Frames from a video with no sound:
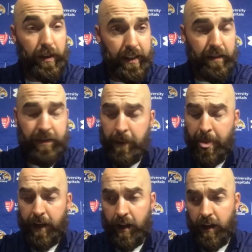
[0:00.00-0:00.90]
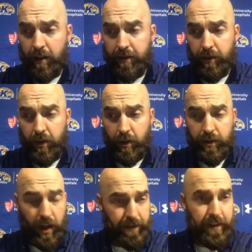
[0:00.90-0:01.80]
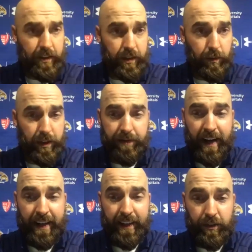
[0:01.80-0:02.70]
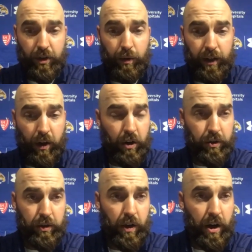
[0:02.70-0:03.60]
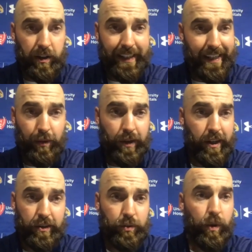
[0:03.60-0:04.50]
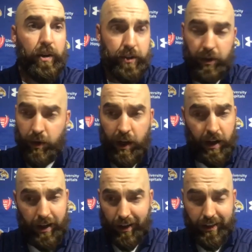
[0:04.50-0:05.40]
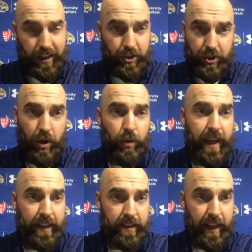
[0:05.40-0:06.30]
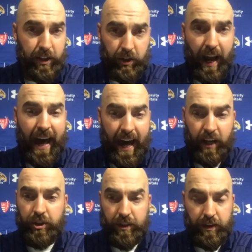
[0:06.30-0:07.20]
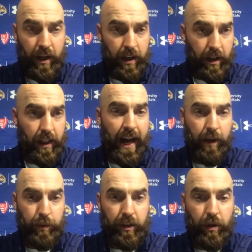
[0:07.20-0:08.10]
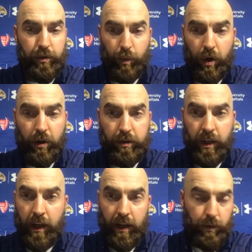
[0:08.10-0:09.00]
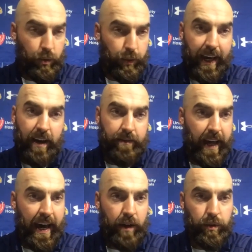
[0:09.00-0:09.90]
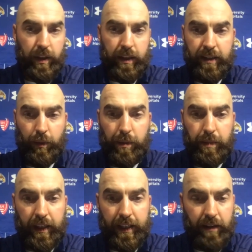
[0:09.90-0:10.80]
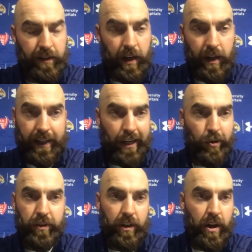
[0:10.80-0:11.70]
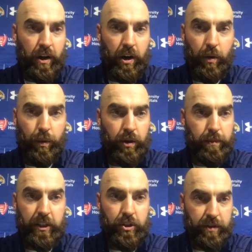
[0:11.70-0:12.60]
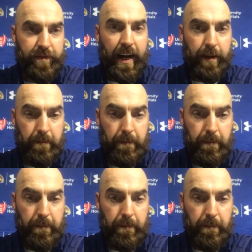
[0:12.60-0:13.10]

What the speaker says: belief of, you know, toughness, and we define that as going harder, longer than anyone else is willing to. And our kids showed that today. Their actions aligned with those words. And when we have that, with the things that we believe, again, over the long haul, we're going to be just fine.